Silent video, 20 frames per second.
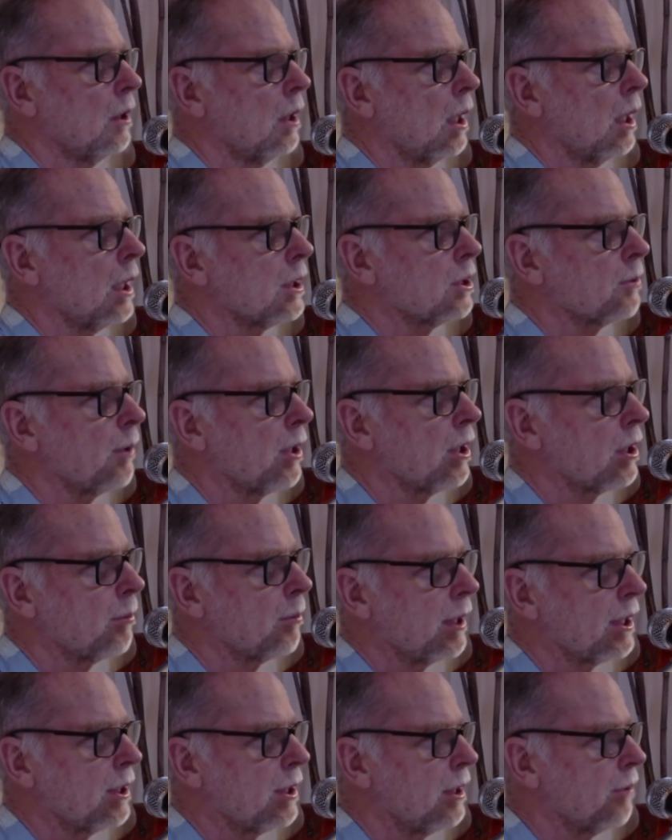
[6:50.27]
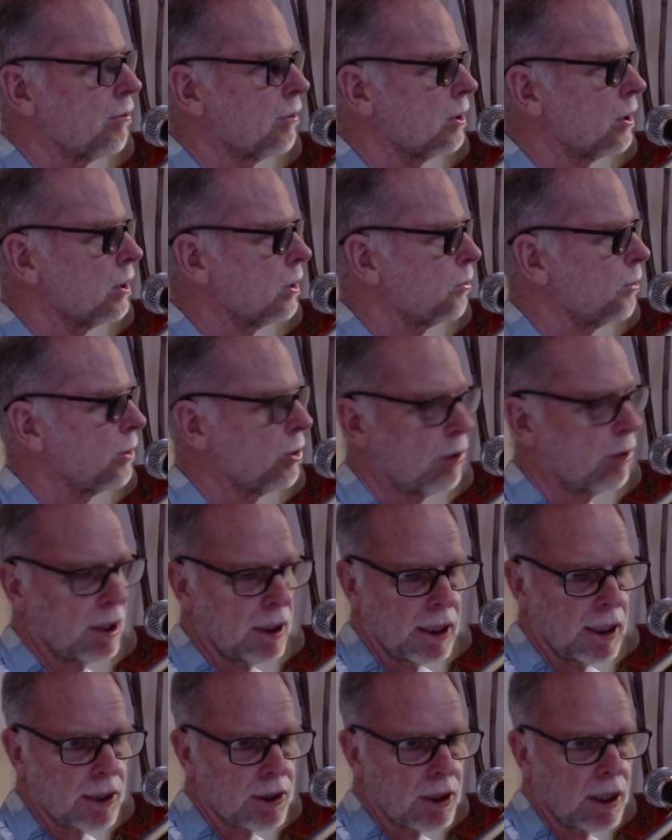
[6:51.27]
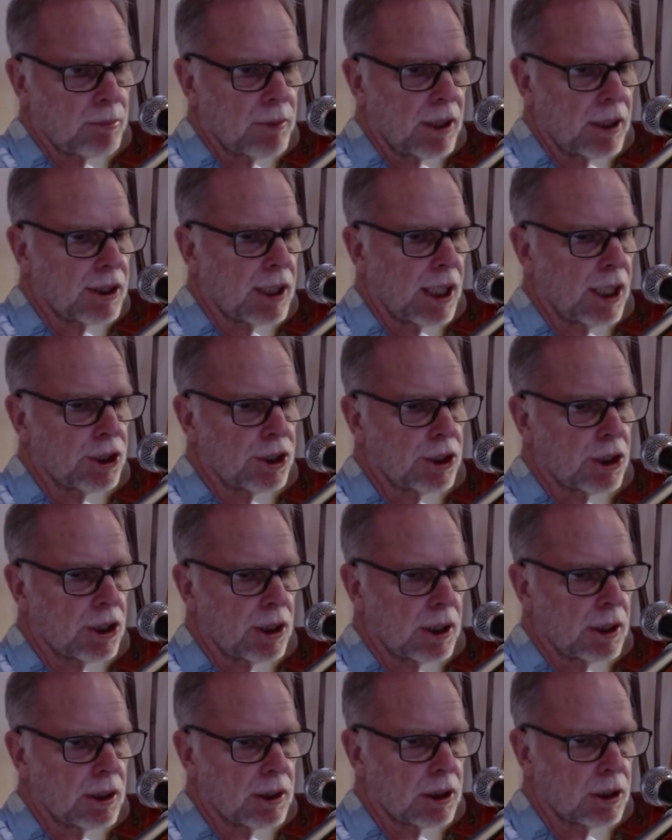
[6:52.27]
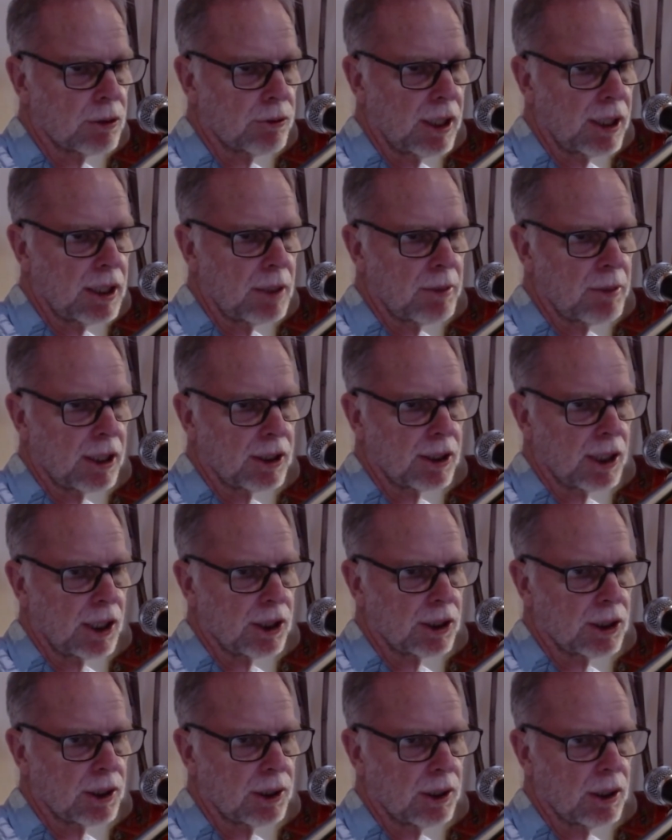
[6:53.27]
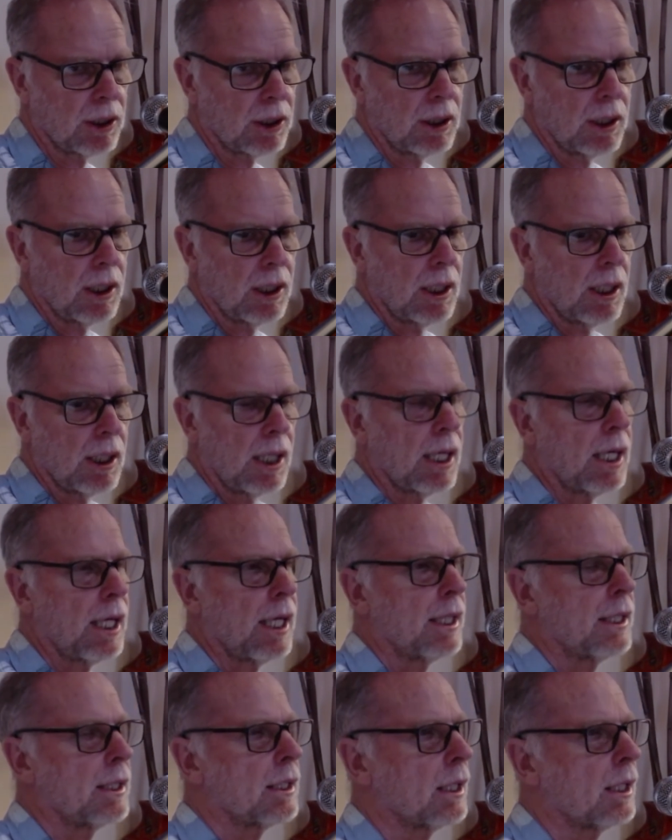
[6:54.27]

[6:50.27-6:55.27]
I spoke about the differences between insight meditation and serenity meditation. And